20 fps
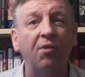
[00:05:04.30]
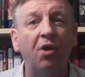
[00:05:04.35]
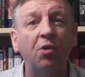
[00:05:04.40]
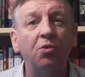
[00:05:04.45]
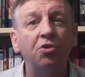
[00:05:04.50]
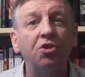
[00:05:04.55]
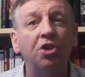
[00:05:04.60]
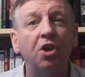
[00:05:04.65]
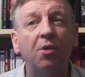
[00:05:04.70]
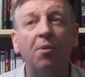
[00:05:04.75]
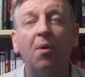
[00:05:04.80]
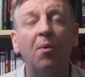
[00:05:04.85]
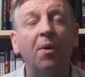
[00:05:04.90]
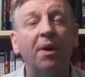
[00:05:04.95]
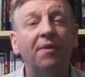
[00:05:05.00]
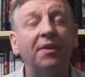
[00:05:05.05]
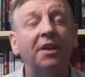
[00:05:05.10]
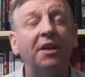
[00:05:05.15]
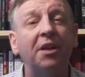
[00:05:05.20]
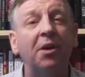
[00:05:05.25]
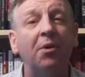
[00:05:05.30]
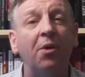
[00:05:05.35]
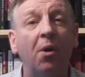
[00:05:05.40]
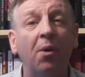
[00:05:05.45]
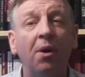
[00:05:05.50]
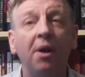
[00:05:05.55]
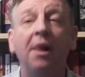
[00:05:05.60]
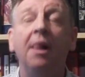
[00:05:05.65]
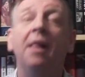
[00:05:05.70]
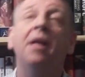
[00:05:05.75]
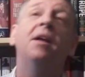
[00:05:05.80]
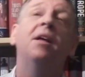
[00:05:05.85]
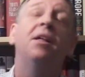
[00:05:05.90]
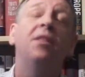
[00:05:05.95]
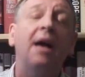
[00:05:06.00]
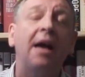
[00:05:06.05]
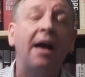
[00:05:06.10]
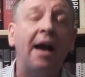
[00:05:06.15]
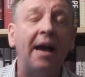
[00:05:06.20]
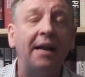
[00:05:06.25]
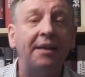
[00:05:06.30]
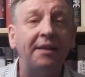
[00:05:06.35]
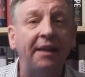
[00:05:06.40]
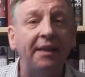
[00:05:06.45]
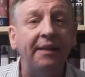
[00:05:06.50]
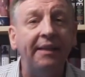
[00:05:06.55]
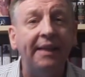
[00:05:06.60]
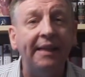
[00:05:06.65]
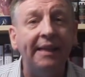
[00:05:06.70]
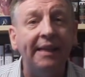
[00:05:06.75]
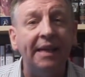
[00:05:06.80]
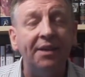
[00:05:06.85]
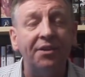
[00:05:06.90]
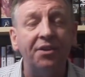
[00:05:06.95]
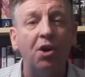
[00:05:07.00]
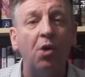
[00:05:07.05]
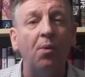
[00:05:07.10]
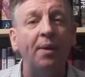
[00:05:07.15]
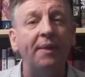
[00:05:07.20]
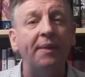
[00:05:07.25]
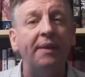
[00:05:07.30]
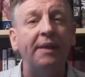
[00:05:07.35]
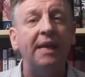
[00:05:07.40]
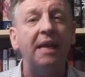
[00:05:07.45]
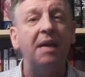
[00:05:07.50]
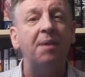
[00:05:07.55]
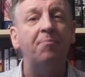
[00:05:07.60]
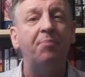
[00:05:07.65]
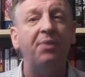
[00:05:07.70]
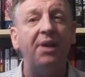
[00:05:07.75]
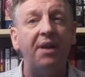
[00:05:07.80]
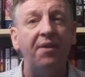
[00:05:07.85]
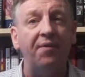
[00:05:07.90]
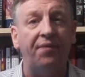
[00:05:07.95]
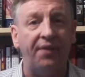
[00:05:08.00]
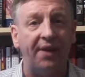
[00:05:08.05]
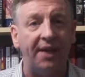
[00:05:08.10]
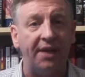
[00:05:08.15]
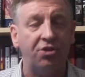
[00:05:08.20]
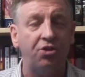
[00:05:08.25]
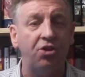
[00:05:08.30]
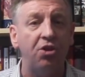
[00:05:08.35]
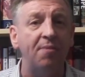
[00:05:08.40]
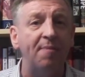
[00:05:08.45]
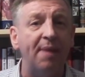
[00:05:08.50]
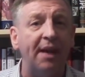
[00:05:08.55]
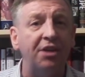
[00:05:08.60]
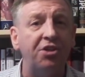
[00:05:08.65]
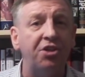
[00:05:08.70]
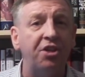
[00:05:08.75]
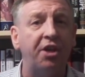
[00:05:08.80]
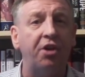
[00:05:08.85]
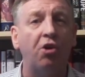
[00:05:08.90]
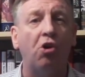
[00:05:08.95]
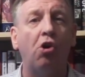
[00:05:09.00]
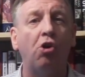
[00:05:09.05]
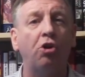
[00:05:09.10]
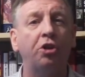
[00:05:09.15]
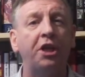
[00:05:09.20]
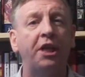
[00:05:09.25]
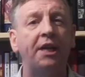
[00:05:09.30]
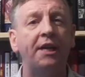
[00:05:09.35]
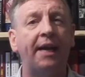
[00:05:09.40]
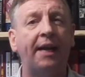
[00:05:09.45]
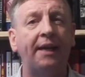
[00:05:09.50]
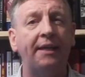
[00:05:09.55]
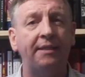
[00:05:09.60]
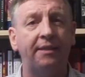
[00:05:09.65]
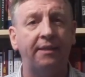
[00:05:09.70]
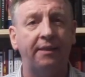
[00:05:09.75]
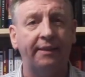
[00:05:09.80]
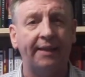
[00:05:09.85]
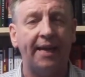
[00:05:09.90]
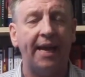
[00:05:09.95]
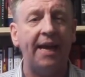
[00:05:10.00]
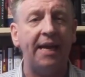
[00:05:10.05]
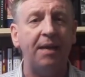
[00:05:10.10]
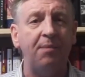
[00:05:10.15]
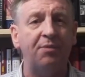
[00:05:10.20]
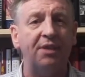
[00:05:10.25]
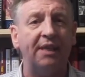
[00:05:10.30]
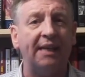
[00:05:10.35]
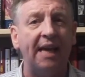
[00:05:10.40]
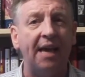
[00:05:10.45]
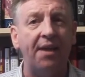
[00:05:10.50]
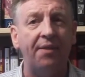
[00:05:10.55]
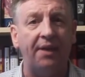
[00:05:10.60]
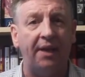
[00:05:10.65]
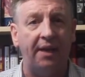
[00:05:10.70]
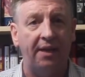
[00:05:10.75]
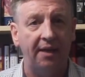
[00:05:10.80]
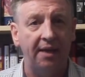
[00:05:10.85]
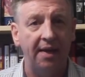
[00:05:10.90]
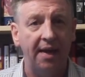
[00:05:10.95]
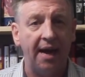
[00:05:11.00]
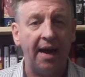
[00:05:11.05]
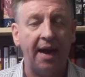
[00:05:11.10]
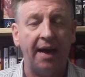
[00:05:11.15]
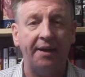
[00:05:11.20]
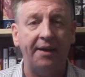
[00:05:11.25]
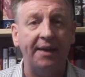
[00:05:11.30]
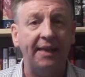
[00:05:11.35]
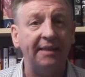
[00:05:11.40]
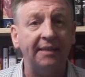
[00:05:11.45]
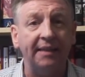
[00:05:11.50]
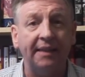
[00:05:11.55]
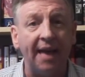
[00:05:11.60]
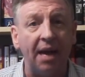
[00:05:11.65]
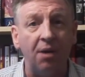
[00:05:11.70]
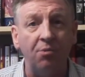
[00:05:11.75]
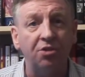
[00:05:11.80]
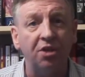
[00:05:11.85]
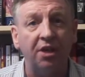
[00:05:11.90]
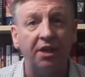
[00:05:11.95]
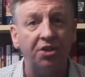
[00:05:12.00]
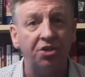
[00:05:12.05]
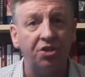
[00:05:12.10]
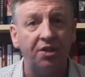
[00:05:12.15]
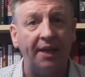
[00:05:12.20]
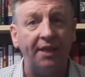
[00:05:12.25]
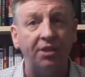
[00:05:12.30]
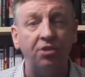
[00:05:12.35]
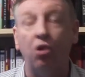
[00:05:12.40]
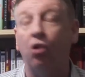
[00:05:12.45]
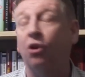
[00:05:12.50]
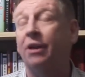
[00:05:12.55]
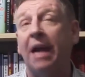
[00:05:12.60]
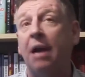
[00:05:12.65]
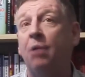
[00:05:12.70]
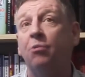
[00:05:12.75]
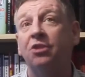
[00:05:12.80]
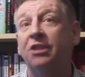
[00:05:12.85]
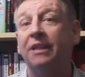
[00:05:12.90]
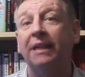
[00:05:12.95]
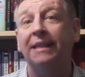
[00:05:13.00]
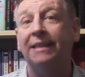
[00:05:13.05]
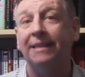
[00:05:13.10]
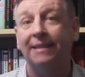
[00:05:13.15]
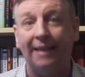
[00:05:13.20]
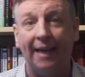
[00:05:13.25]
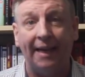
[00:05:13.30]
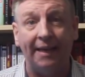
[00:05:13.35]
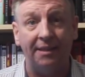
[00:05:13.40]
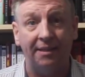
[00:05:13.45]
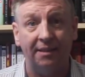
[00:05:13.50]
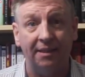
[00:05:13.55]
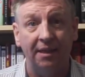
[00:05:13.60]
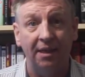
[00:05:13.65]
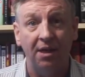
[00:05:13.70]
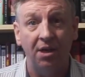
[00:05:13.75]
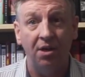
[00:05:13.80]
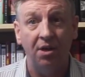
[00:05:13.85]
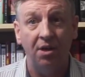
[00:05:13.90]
a roadshow or whatever, I don't know. Add in the, throw in the Britain face. You imagine it, all united, came together and hit a council estate, or council estate,